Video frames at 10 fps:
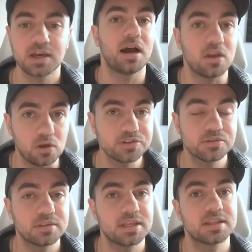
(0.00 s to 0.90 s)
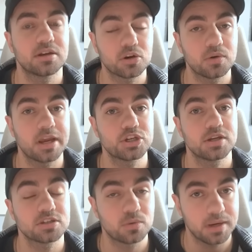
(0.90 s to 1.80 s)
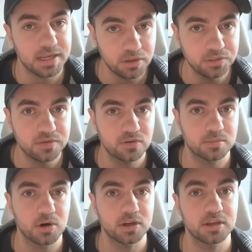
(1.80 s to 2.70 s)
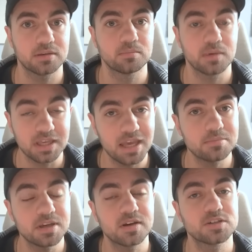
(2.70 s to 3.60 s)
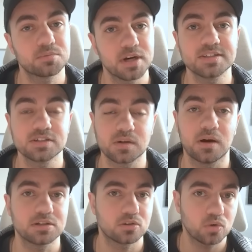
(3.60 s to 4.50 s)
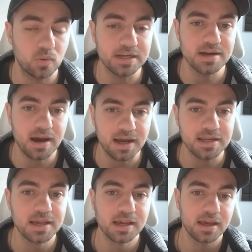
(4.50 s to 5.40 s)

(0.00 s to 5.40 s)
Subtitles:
I also think that a correction is quite healthy for the market, again, because prices got quite high.